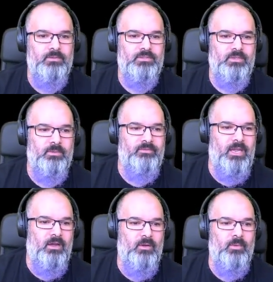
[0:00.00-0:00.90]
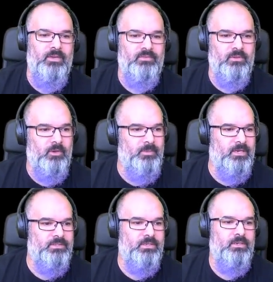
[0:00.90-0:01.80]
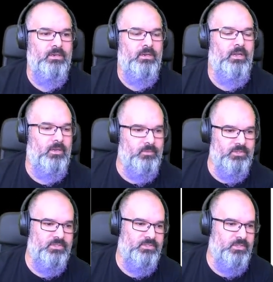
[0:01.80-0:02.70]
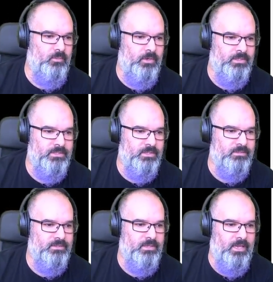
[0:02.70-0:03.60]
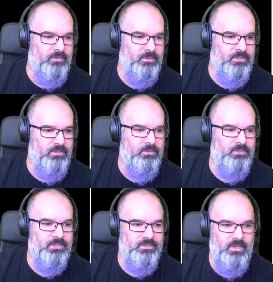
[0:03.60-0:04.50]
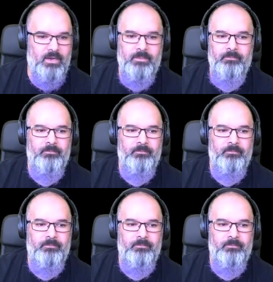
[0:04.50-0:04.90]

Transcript: So we've now waiting for the load balancer, and we should see 1 instance as we do just there.